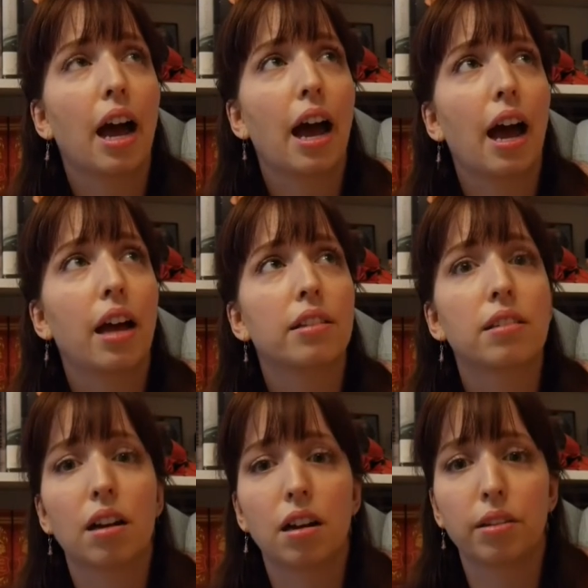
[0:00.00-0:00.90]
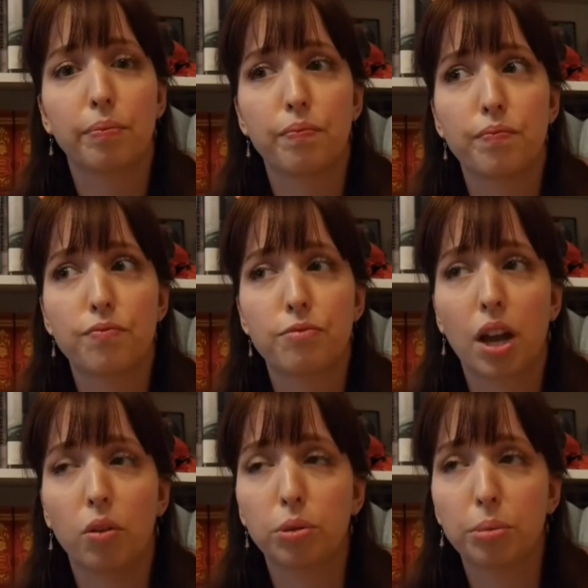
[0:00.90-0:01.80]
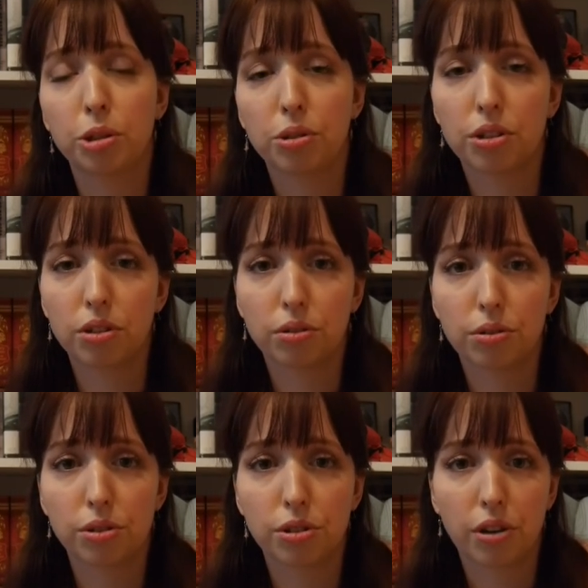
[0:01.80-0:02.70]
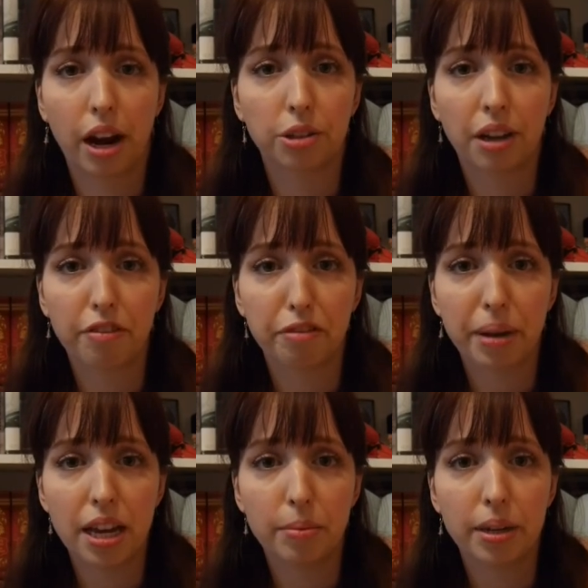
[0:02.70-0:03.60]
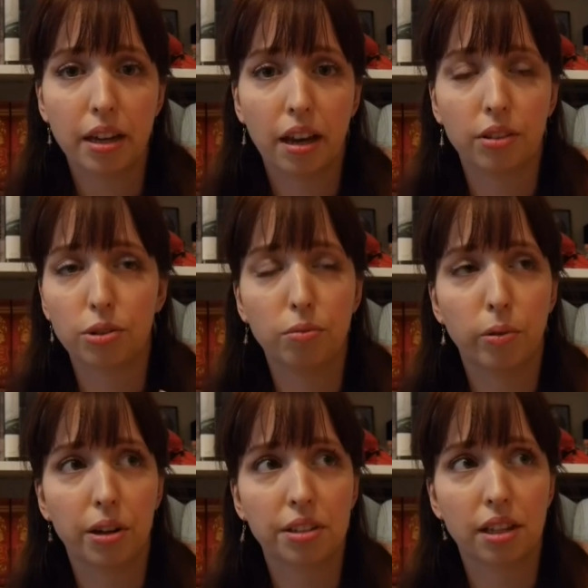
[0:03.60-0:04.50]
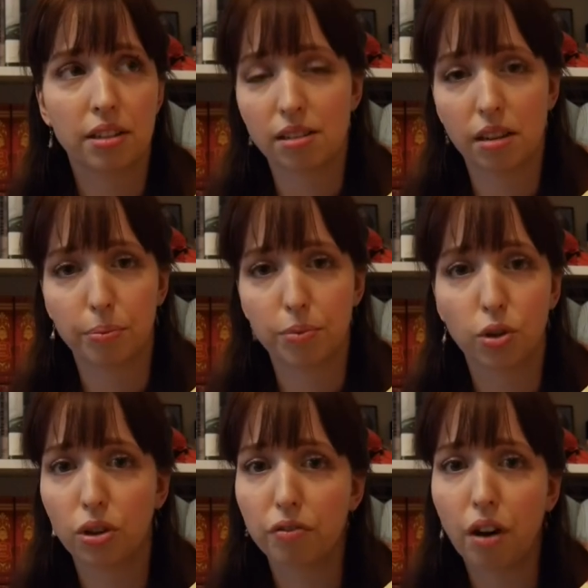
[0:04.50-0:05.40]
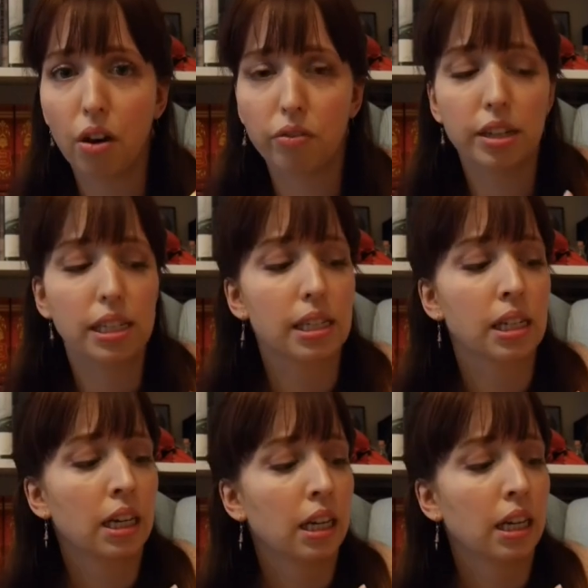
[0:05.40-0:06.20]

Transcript: and a woman who's trying to have a baby and who works at some sort of office.